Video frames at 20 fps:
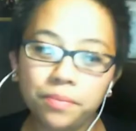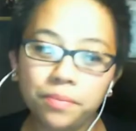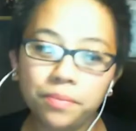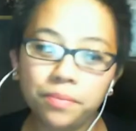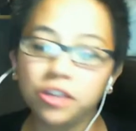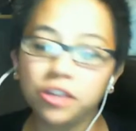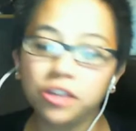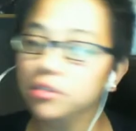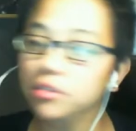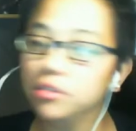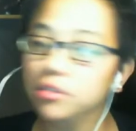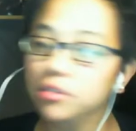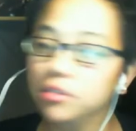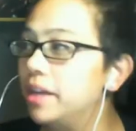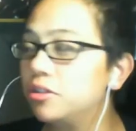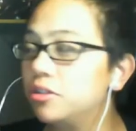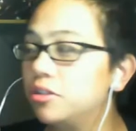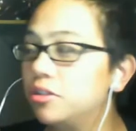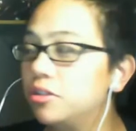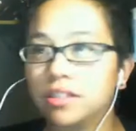
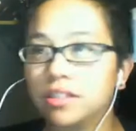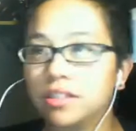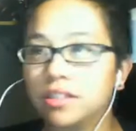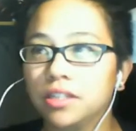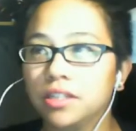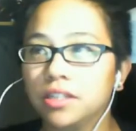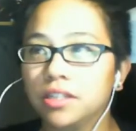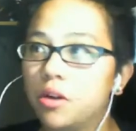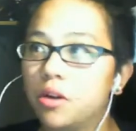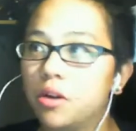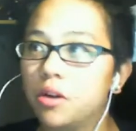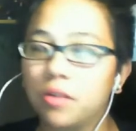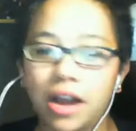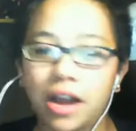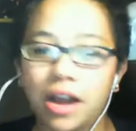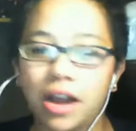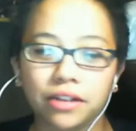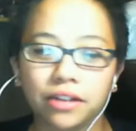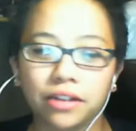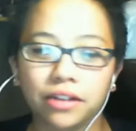Unimatrix Zero kind
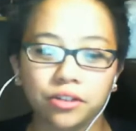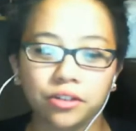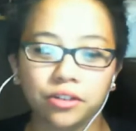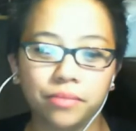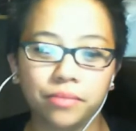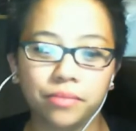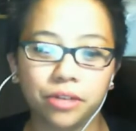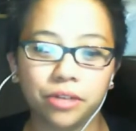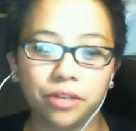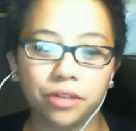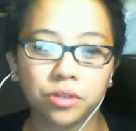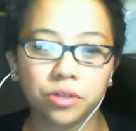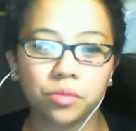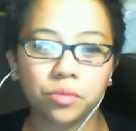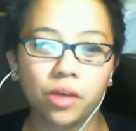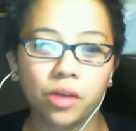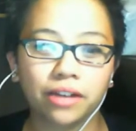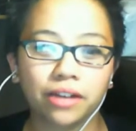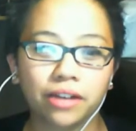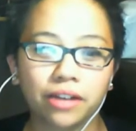of Unimatrix
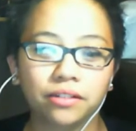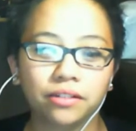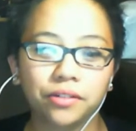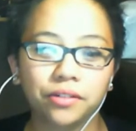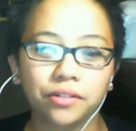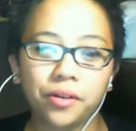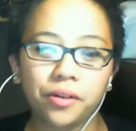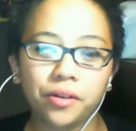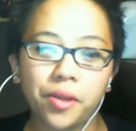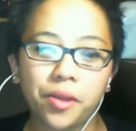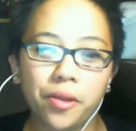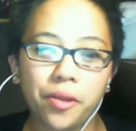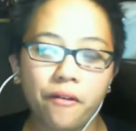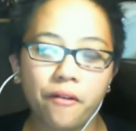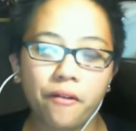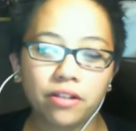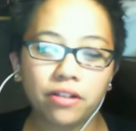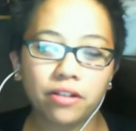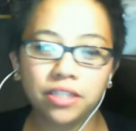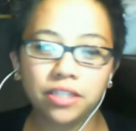1
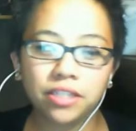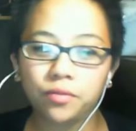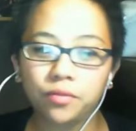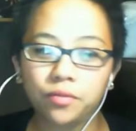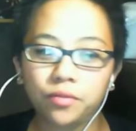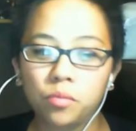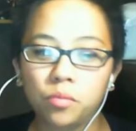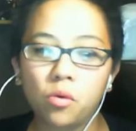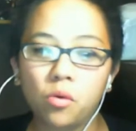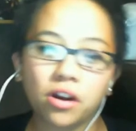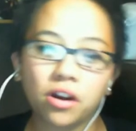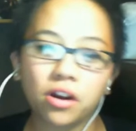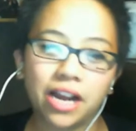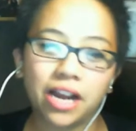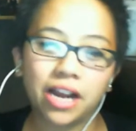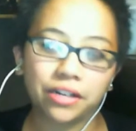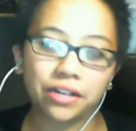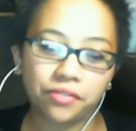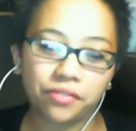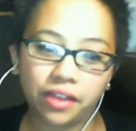Civil War kind of
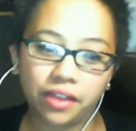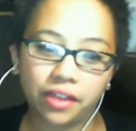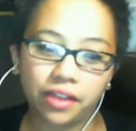thing.